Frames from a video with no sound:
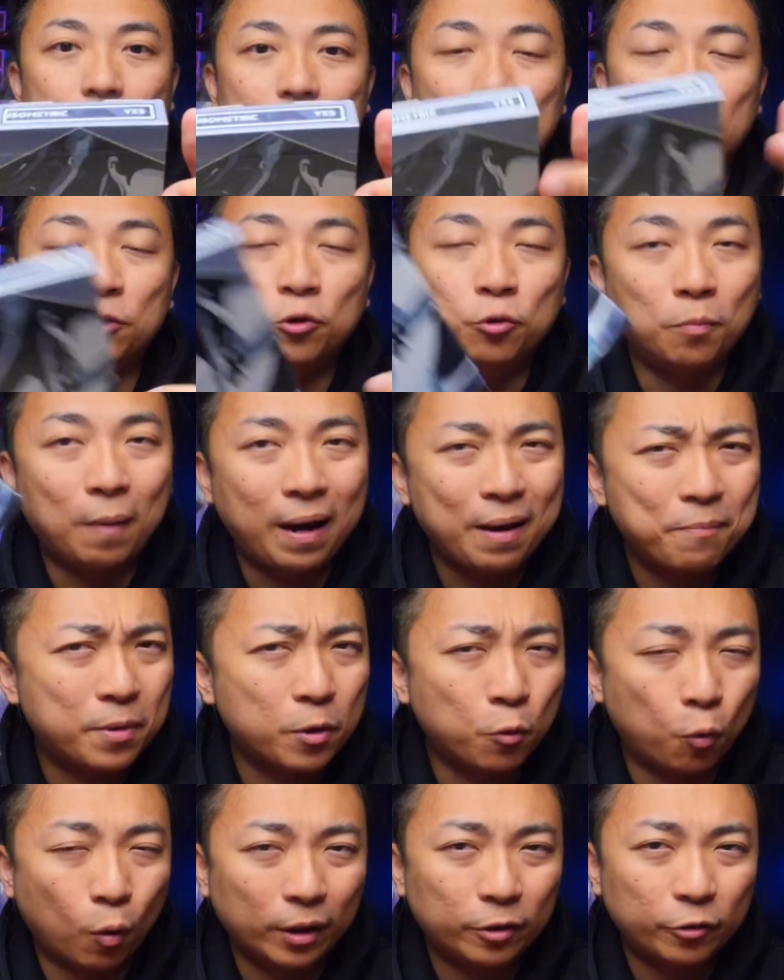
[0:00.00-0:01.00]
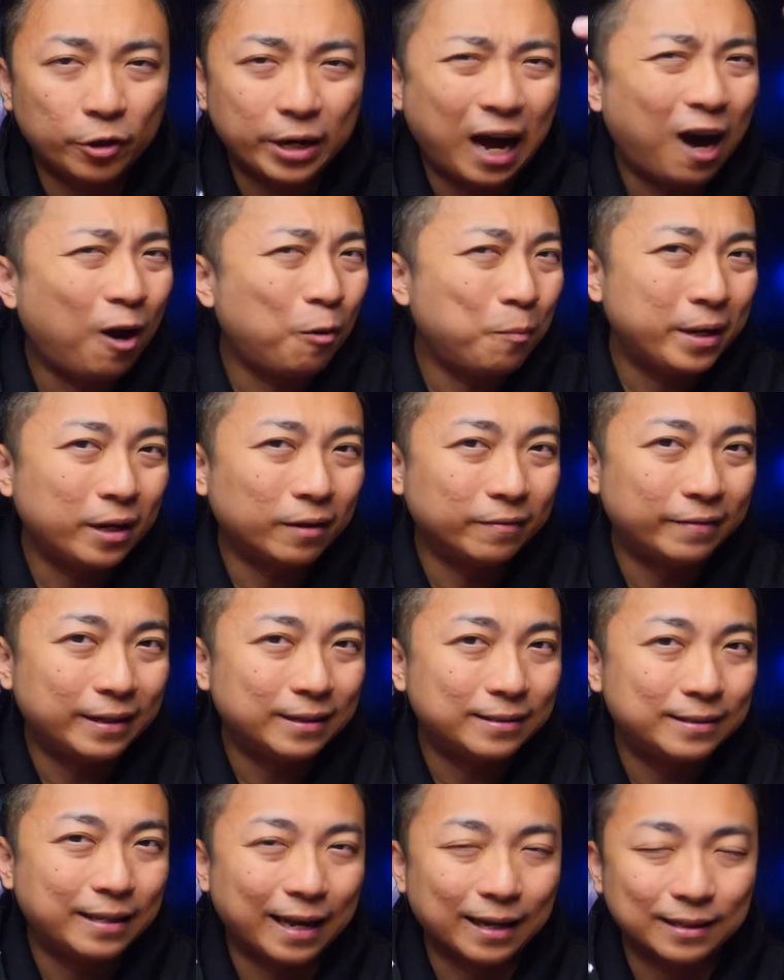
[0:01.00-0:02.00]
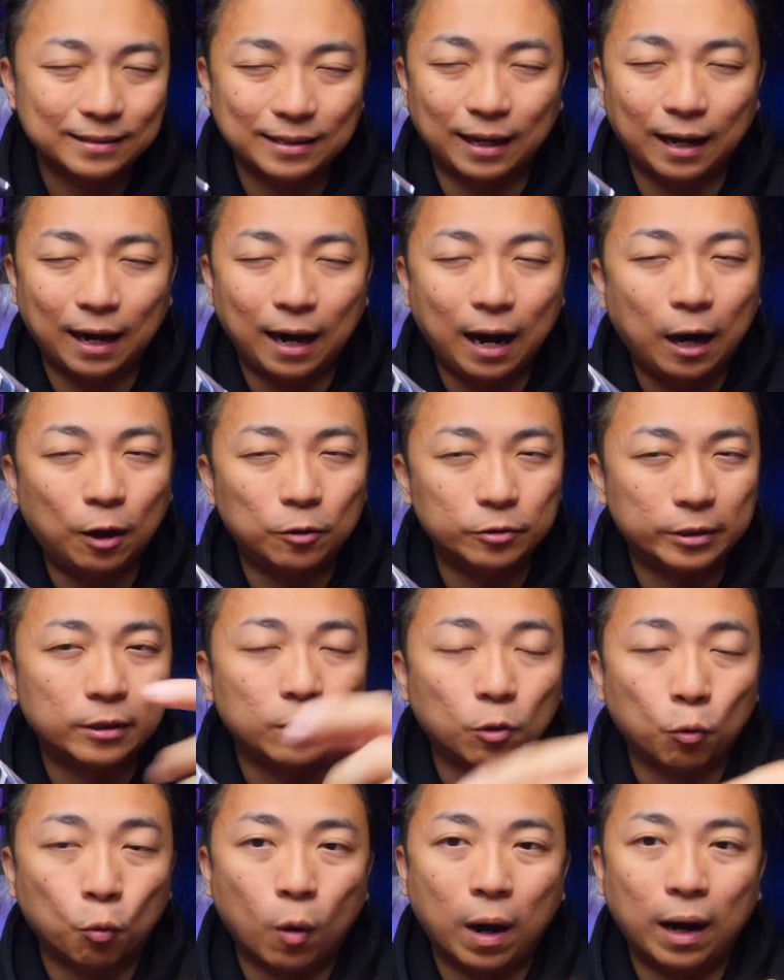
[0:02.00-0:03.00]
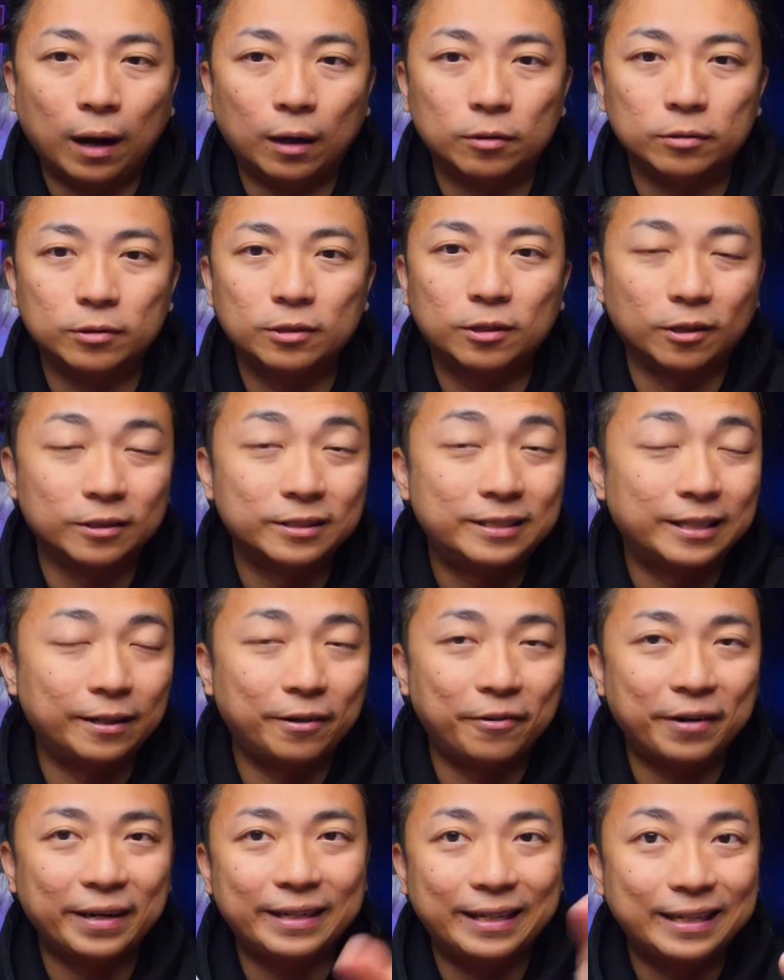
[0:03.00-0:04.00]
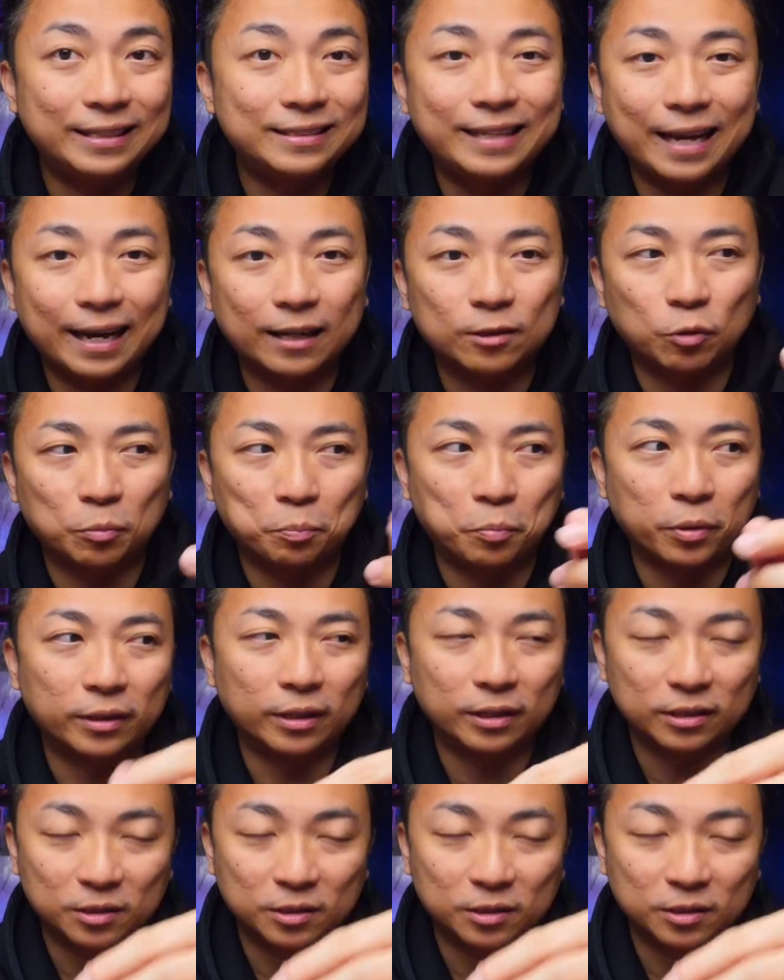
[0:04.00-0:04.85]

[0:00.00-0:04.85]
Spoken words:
Now you might be wondering how many of these decks are out in the wild, considering these decks were printed